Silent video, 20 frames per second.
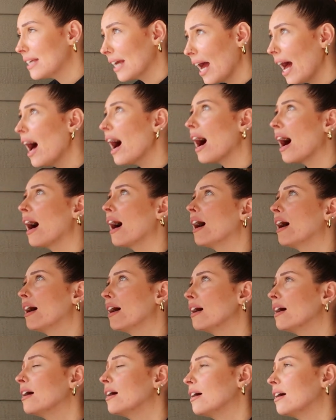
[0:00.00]
Yeah.
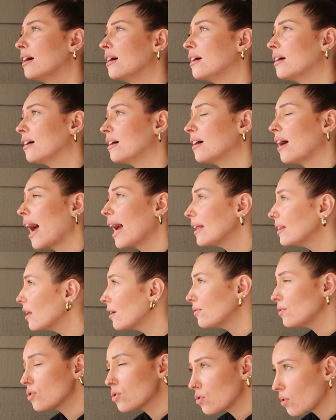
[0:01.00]
I
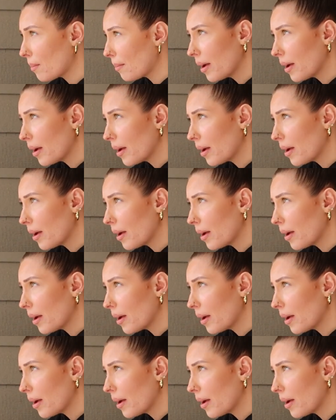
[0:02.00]
love you so